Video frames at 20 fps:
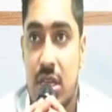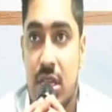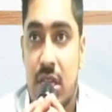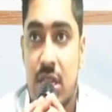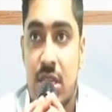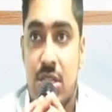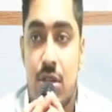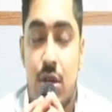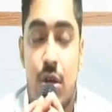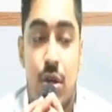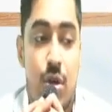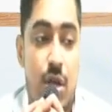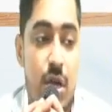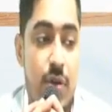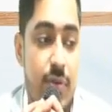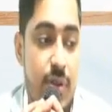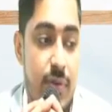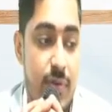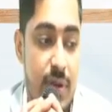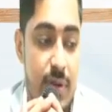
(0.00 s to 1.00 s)
Yes or no,
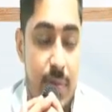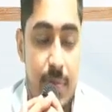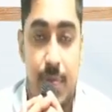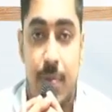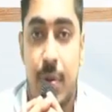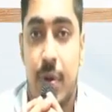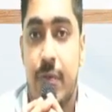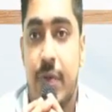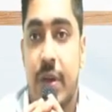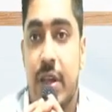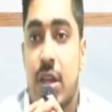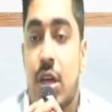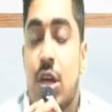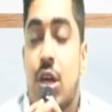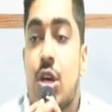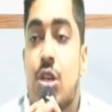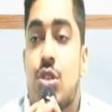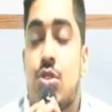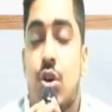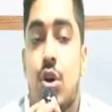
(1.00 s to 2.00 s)
everyone? Perfect.
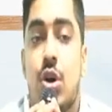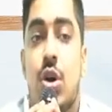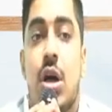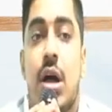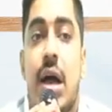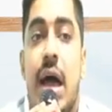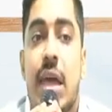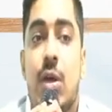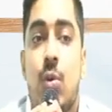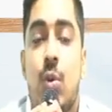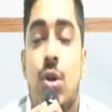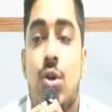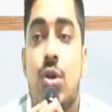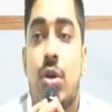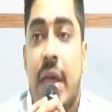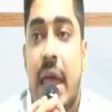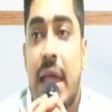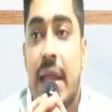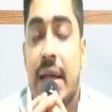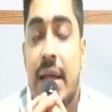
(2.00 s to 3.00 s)
So I want to
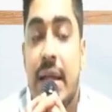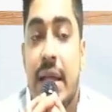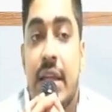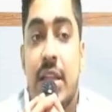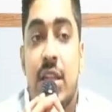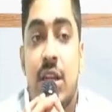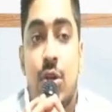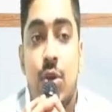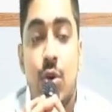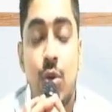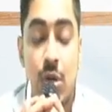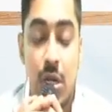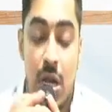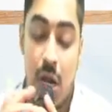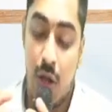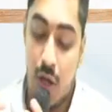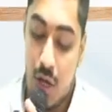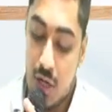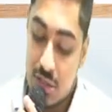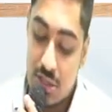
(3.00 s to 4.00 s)
calculate the total
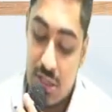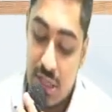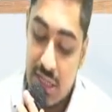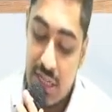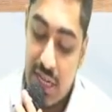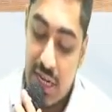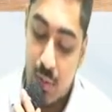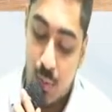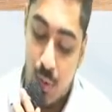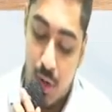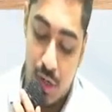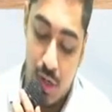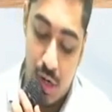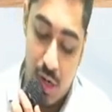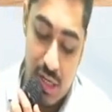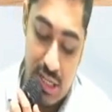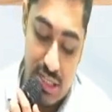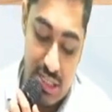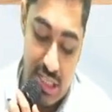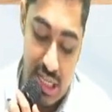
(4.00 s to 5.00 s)
cost. In that, what all
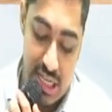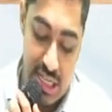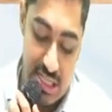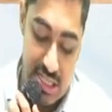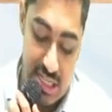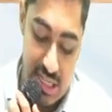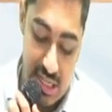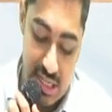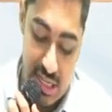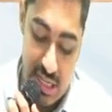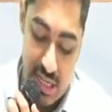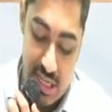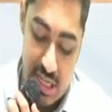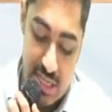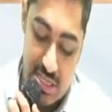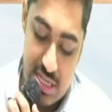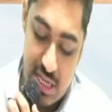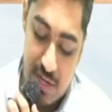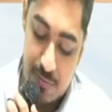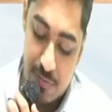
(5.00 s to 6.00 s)
is there, sir?
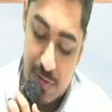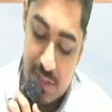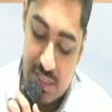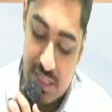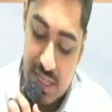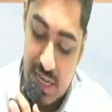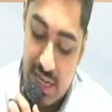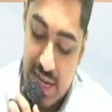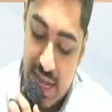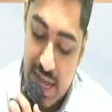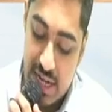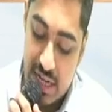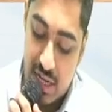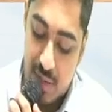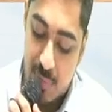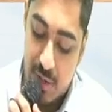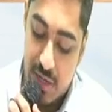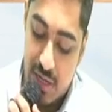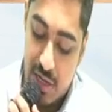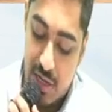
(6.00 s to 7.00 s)
Sir, firstly, direct
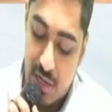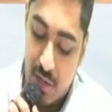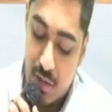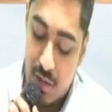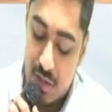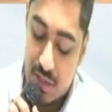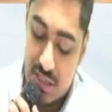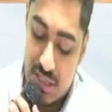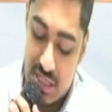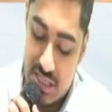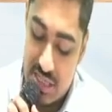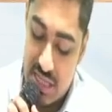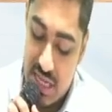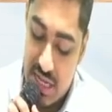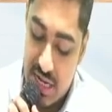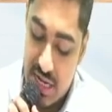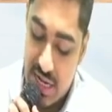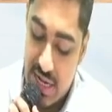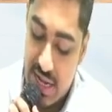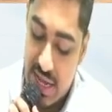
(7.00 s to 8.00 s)
material cost is
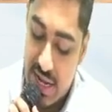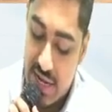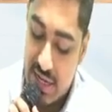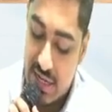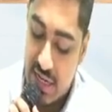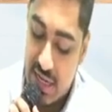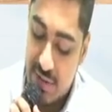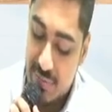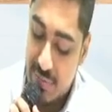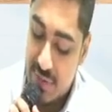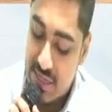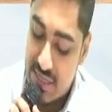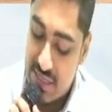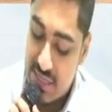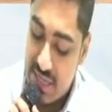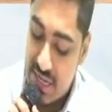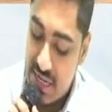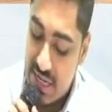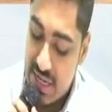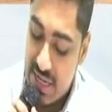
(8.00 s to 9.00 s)
there, direct labor is
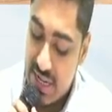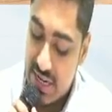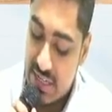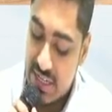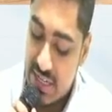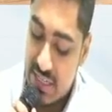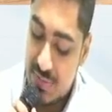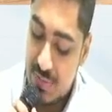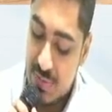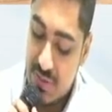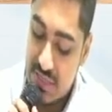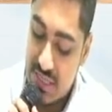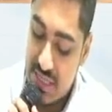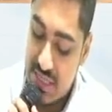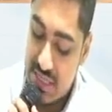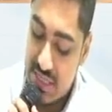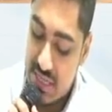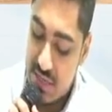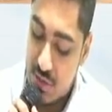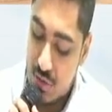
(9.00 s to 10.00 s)
there, direct expense is
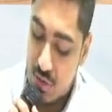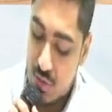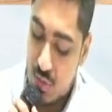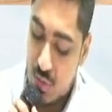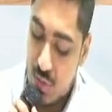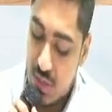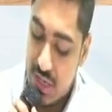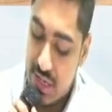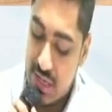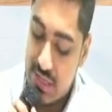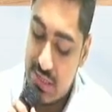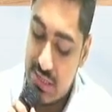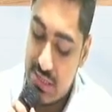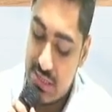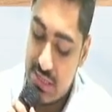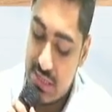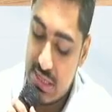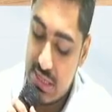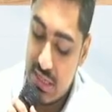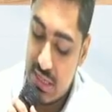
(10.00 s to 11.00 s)
there, overheads is
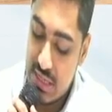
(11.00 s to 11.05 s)
there.